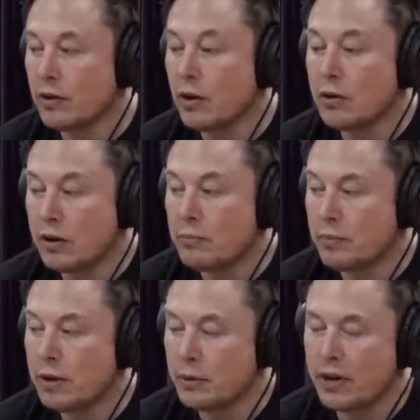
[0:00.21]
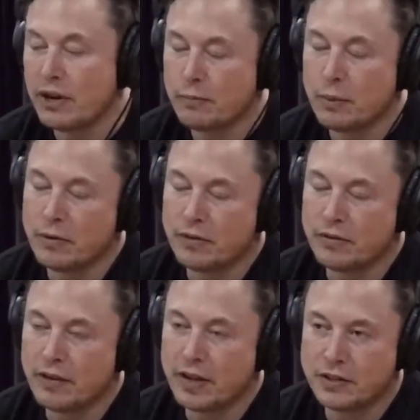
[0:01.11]
are people who have primitive
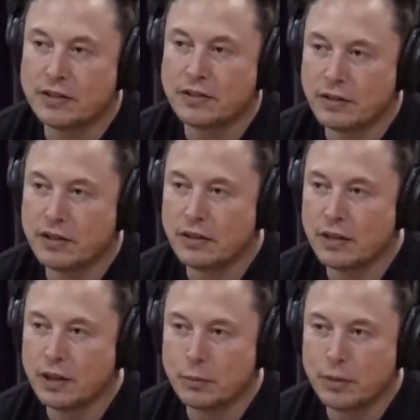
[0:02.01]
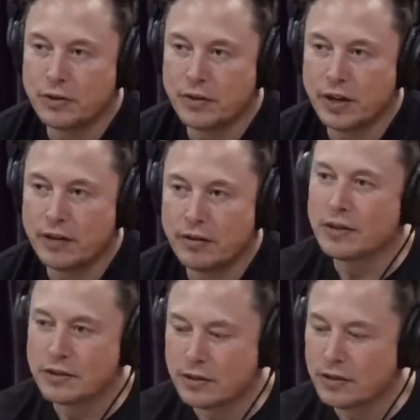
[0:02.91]
devices in their brains right now.
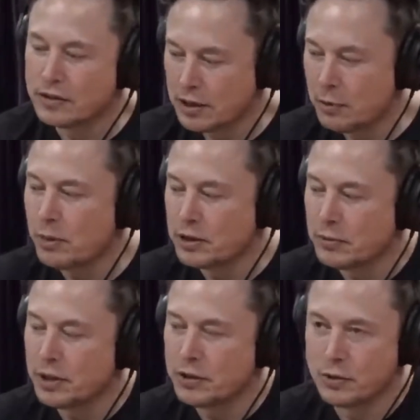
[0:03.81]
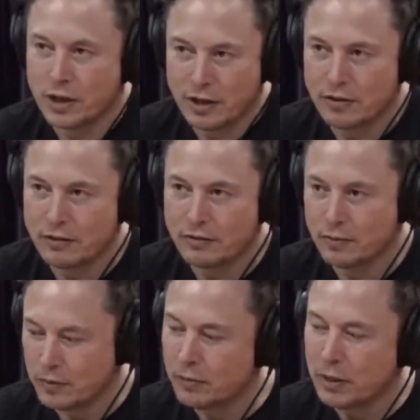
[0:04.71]
So there's deep brain stimulation
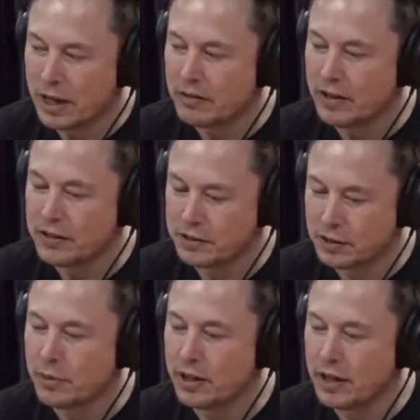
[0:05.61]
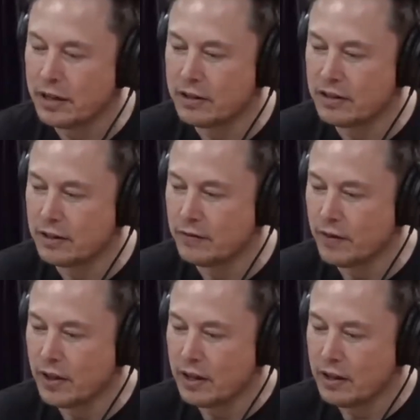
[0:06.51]
implanted devices in the brain that
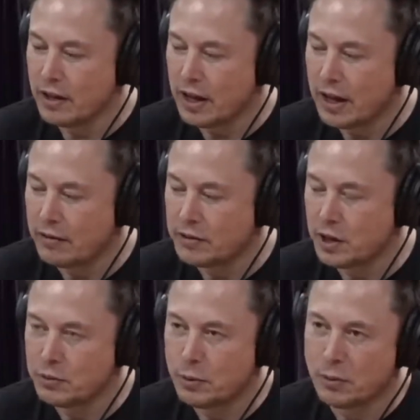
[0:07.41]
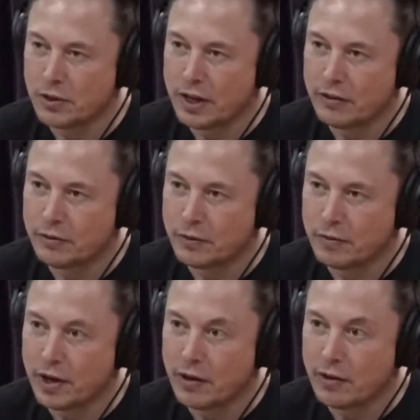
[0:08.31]
have changed people's lives for the
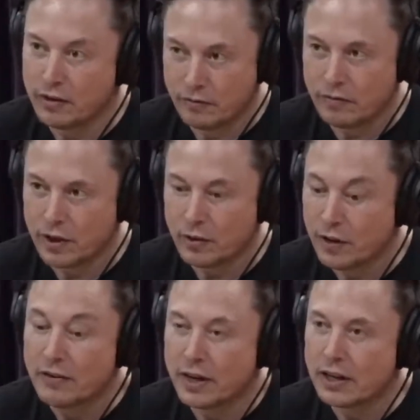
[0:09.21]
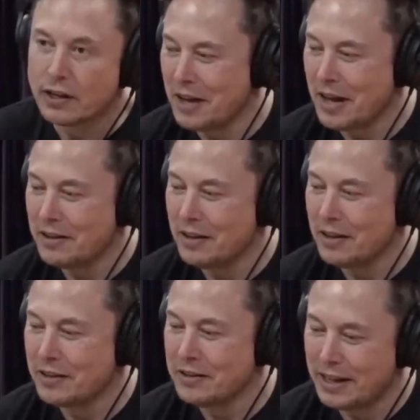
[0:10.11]
better, like fundamentally.
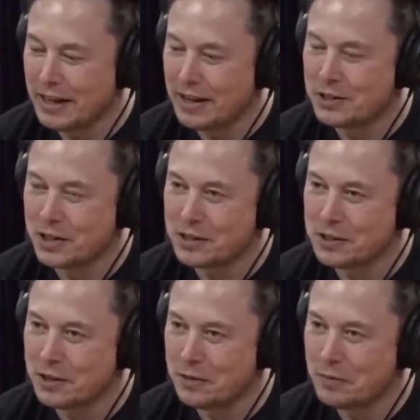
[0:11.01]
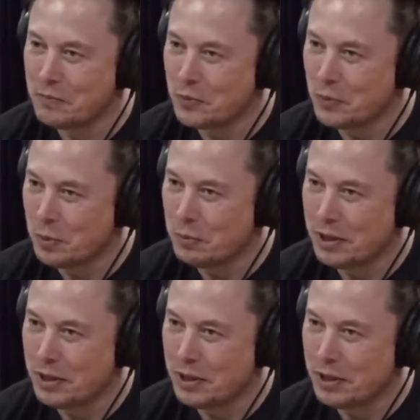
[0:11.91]
Take out a chunk of skull, put